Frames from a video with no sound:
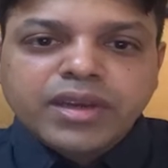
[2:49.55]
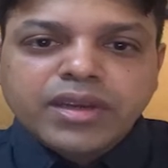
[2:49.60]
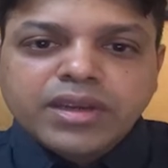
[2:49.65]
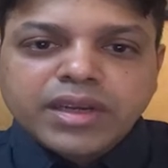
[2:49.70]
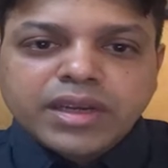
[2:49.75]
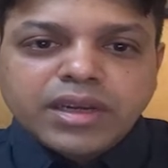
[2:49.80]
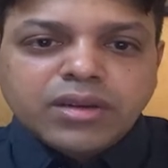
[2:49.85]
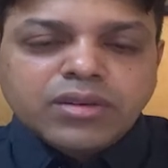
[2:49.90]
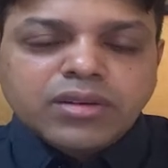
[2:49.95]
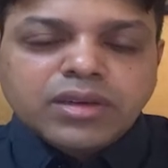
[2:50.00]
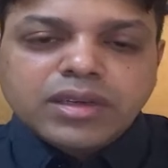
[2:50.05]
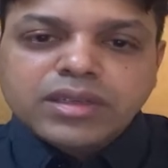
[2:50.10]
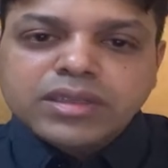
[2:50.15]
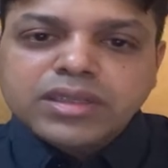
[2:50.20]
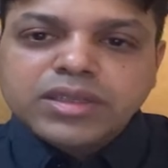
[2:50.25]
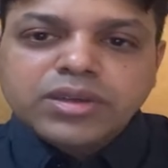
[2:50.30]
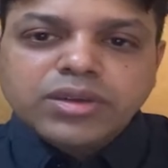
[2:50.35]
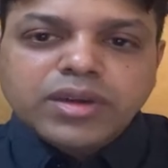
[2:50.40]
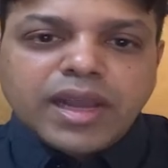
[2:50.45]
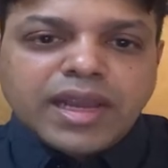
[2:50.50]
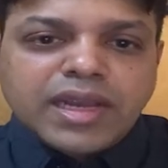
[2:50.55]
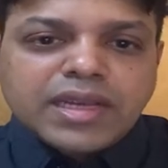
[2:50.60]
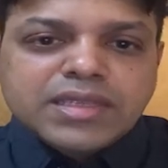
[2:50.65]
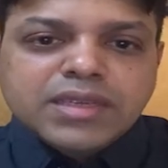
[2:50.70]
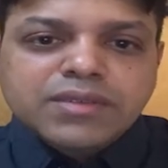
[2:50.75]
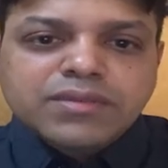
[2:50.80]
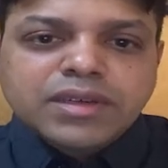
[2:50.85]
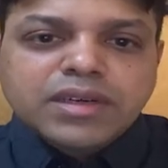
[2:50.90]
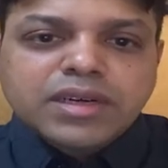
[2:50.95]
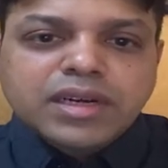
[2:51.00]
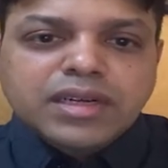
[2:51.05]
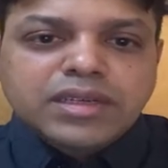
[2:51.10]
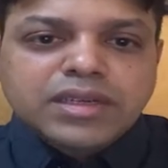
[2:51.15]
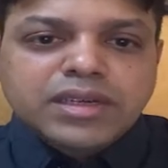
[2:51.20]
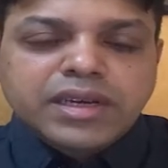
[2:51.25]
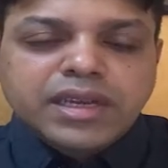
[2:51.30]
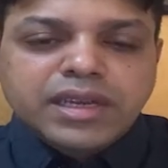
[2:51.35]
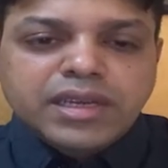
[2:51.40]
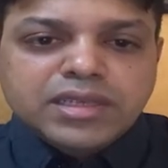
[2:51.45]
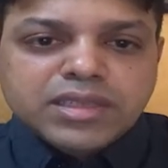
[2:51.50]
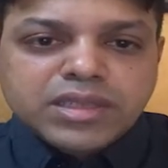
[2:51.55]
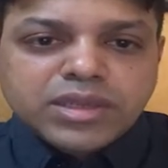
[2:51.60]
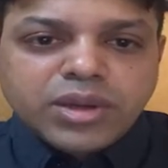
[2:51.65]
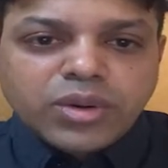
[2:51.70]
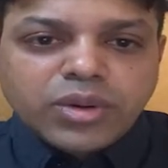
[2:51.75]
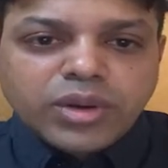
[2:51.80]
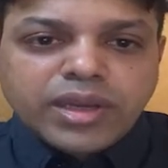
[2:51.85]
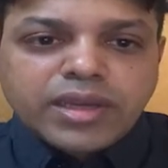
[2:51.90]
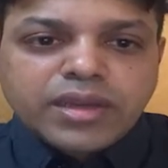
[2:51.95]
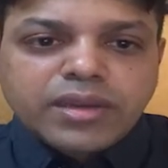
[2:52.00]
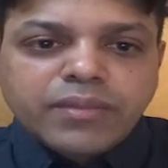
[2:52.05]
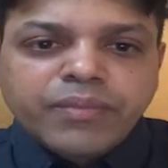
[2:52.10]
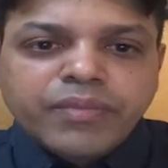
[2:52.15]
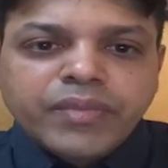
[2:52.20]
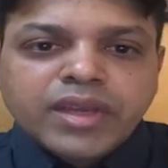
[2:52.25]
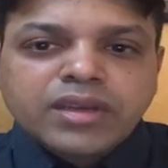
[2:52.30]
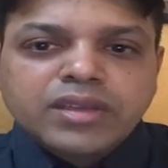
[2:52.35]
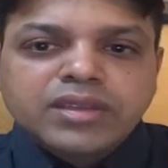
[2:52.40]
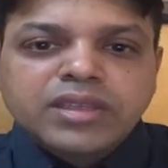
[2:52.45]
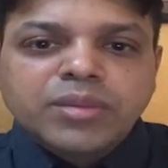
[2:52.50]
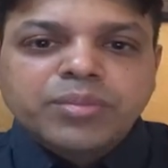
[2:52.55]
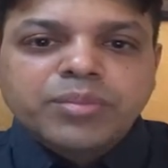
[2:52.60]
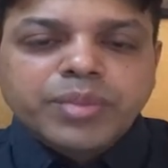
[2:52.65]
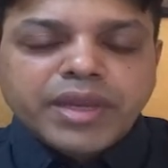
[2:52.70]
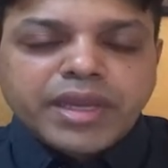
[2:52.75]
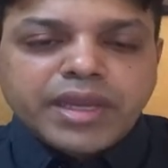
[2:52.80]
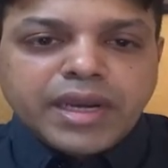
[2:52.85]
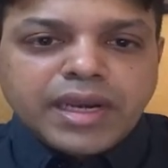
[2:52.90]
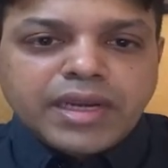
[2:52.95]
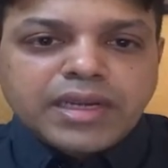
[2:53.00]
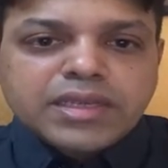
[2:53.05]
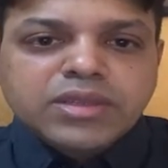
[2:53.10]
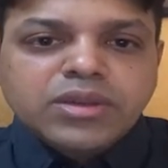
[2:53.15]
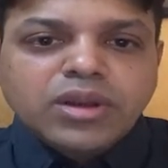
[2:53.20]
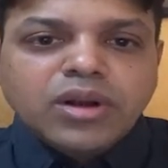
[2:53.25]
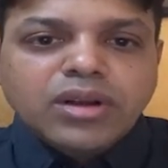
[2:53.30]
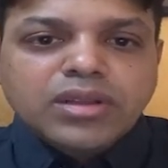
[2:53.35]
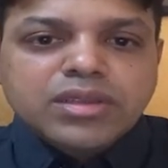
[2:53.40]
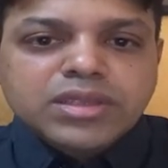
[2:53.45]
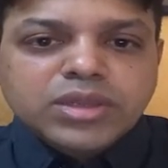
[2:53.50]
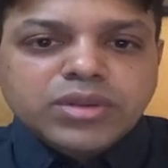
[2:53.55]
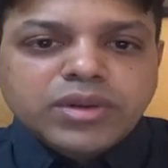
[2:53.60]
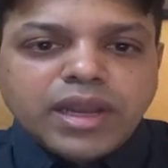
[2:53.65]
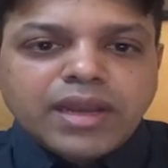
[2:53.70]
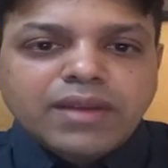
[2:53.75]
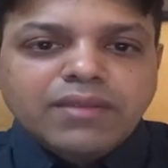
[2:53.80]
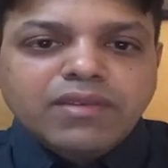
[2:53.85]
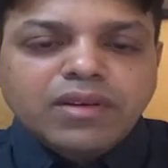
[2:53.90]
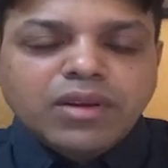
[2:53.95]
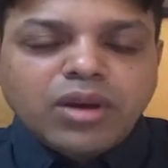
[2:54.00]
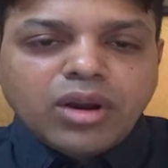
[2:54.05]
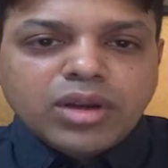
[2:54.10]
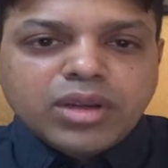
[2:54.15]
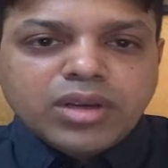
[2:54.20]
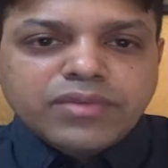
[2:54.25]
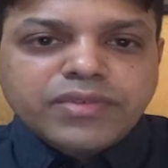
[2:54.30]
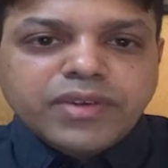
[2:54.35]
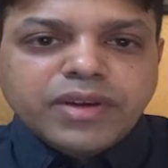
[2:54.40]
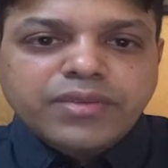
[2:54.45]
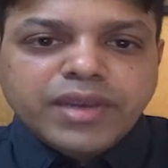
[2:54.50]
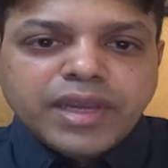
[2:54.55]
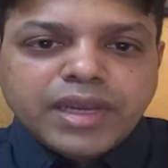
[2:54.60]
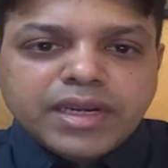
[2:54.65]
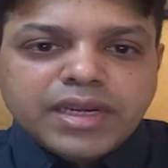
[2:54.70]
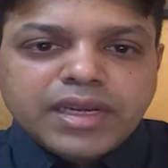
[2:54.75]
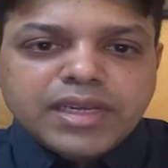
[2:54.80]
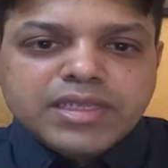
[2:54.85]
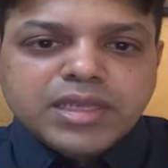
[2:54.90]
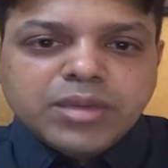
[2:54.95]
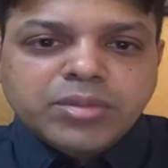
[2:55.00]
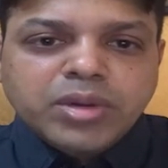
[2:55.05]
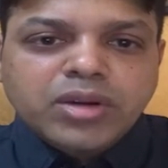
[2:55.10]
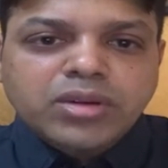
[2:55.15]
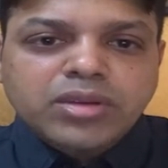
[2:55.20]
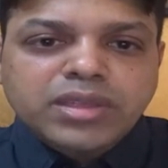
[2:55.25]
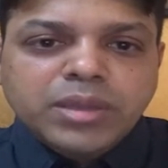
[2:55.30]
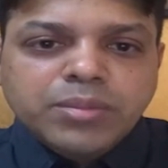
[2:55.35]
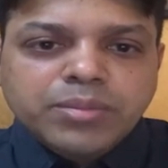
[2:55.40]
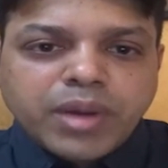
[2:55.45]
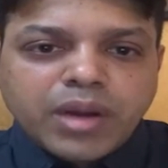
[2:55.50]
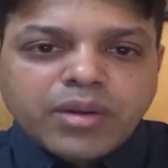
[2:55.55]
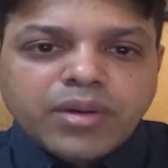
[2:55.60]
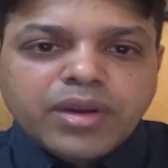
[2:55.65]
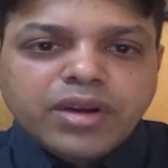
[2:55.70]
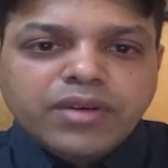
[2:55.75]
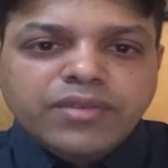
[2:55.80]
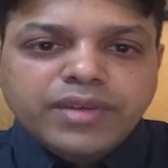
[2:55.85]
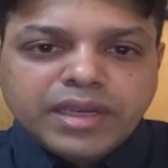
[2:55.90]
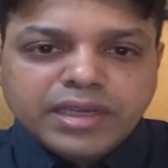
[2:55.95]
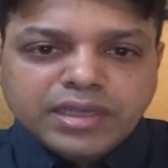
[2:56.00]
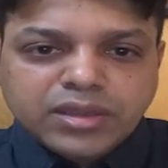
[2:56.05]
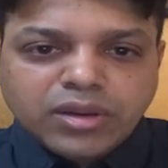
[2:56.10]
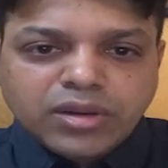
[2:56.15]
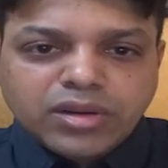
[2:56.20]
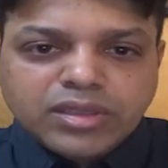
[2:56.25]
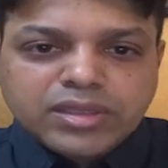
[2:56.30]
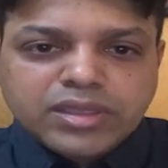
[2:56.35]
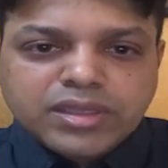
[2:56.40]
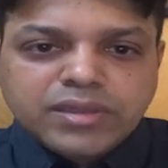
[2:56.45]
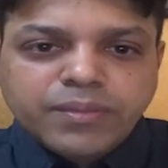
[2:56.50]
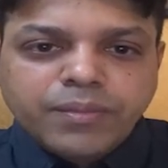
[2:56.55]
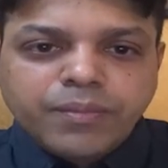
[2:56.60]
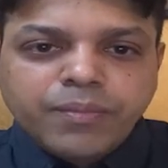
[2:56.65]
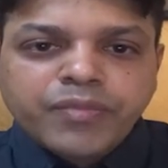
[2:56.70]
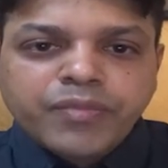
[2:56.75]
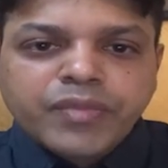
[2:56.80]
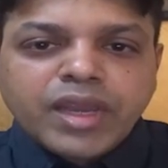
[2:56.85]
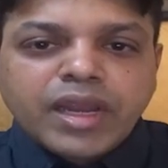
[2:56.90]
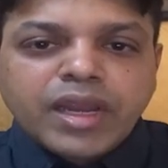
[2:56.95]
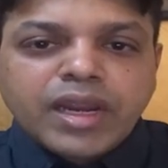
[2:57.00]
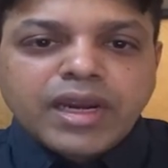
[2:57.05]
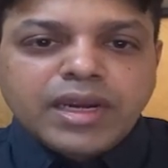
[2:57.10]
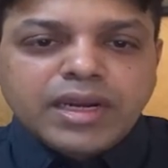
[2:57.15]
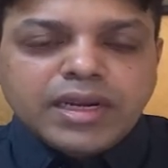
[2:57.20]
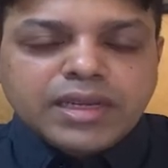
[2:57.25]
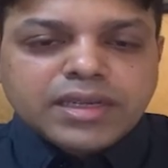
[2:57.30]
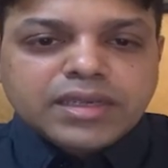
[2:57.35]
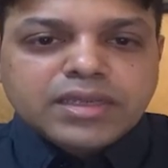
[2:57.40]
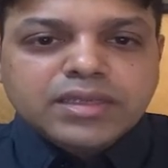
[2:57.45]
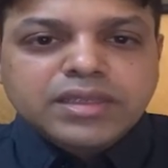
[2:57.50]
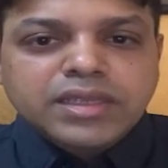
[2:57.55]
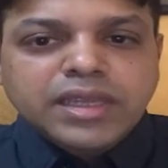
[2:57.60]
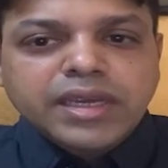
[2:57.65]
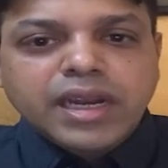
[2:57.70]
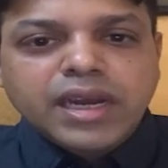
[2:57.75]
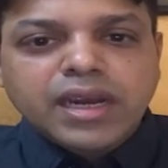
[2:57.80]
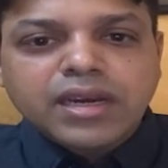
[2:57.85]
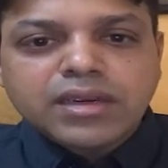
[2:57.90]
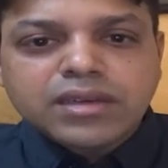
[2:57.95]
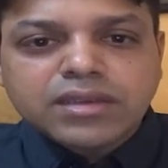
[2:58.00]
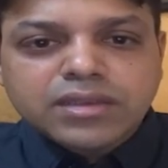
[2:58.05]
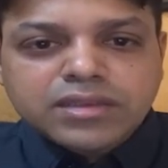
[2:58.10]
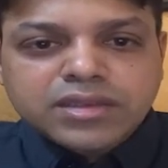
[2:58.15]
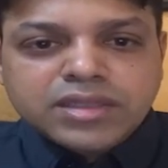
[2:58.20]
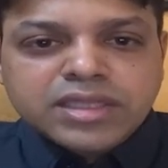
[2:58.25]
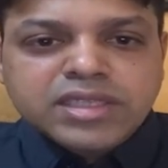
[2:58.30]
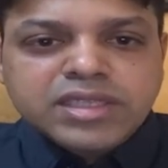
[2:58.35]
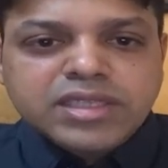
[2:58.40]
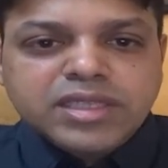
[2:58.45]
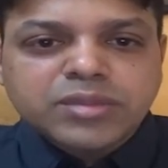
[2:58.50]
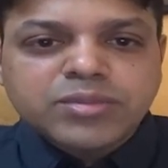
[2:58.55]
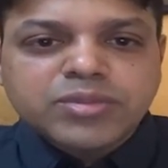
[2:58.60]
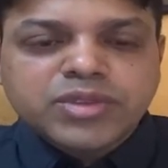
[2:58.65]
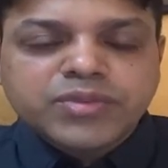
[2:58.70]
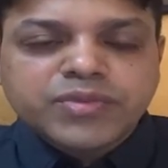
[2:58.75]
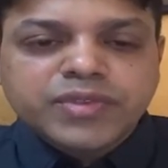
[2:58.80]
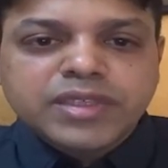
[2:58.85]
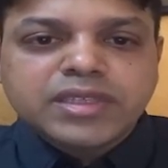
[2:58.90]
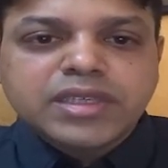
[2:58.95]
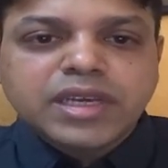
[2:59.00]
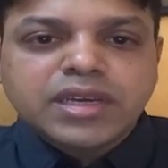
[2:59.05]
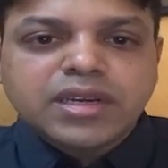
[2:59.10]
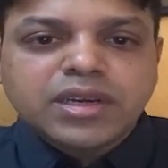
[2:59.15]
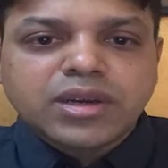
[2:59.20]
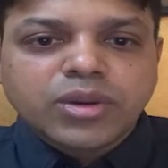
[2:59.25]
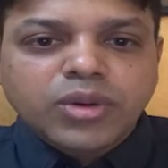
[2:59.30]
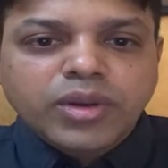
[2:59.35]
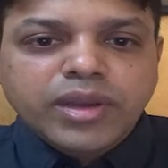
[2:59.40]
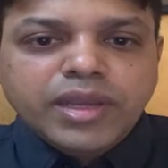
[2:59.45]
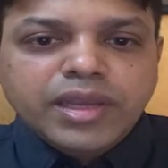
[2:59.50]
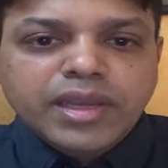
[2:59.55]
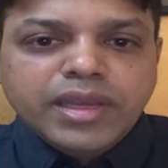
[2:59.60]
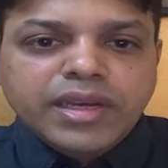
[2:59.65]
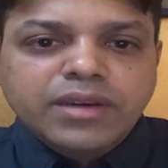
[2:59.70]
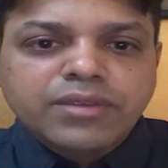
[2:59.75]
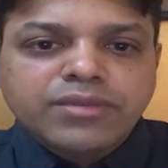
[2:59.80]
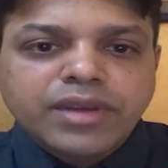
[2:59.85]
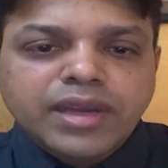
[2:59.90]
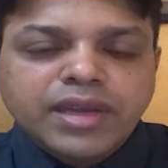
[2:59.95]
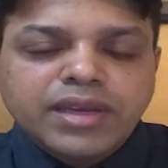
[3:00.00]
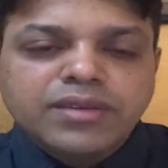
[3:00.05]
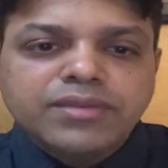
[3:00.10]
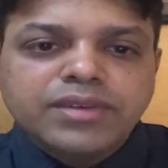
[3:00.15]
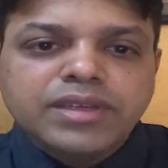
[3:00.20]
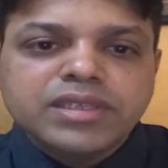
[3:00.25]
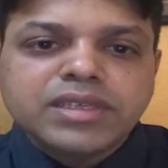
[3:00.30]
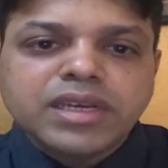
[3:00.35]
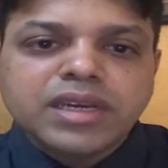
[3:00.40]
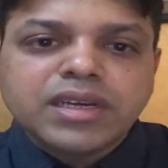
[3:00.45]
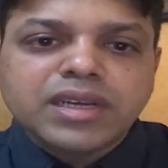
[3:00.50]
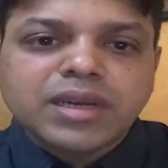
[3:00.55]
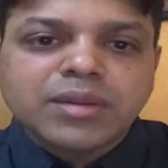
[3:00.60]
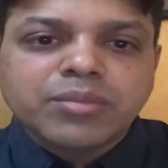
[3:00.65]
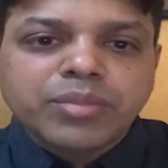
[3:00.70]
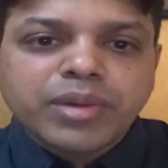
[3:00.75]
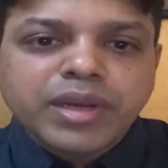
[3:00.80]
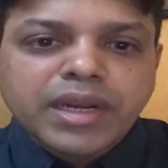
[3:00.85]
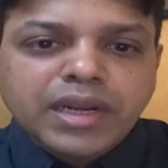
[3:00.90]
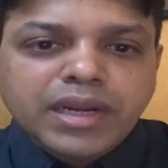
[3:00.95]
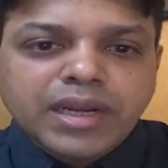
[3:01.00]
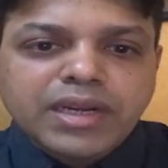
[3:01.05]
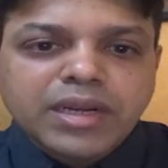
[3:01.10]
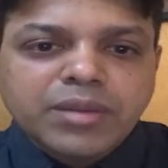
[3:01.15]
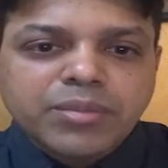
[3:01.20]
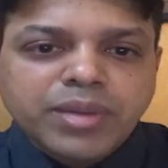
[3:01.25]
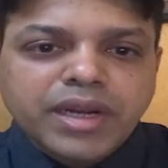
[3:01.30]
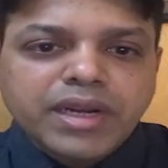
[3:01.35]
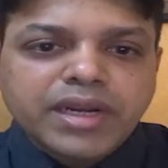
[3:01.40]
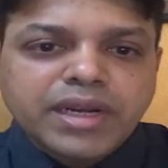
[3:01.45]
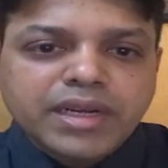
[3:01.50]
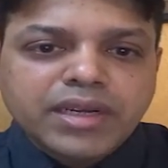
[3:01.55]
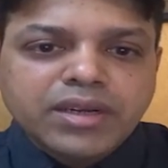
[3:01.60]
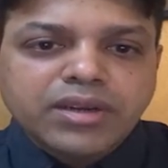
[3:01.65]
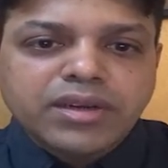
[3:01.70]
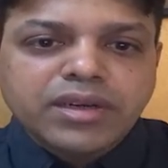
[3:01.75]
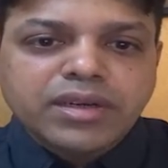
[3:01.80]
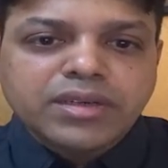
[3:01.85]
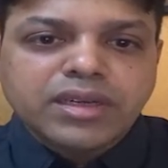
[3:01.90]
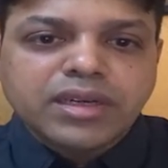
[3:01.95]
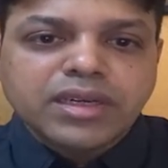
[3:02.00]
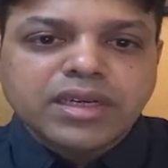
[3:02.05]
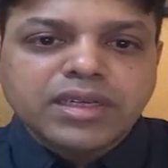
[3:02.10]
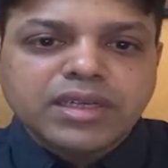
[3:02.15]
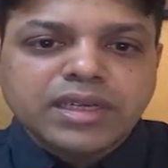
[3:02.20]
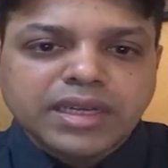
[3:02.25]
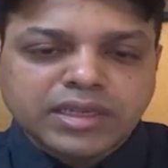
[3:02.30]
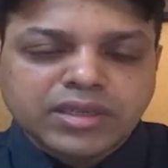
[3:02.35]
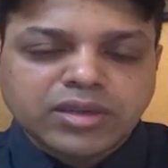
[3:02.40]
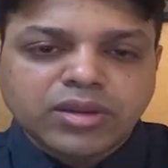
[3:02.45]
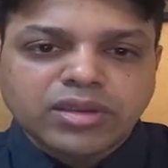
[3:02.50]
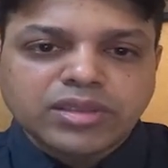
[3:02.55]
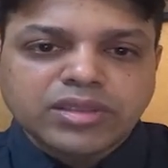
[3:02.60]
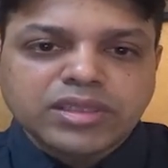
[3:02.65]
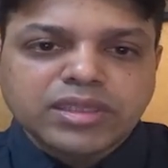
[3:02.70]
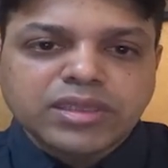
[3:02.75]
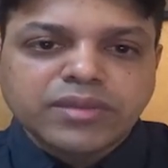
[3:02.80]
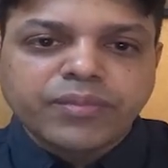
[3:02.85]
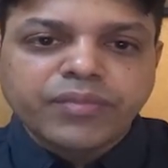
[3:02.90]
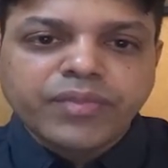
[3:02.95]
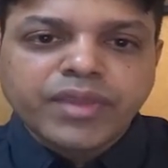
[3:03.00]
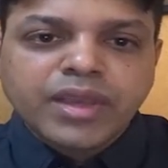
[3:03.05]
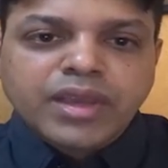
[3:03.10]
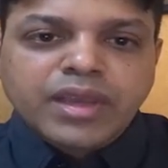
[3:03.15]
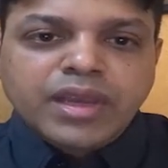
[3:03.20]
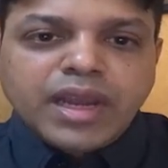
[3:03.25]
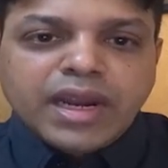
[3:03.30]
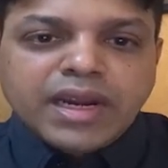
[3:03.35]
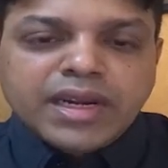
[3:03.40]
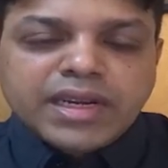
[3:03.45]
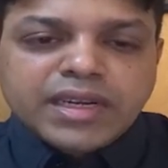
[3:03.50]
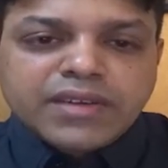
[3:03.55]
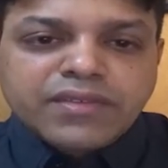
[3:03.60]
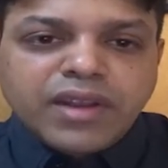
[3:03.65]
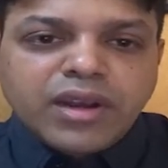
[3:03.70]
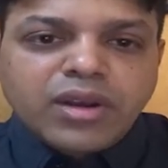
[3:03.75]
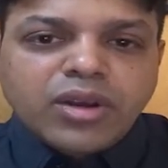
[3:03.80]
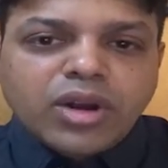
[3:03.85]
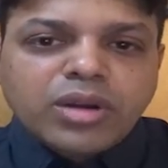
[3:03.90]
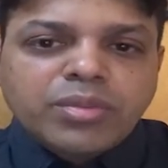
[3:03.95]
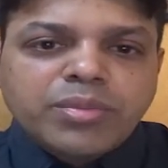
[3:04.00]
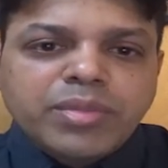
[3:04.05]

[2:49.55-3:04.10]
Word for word: Now, uh, you know, as our country is growing, the parents also have lot of awareness about the power of technology and uh, there are systems which are growing in a way which are completely dependent on uh, technology and it will not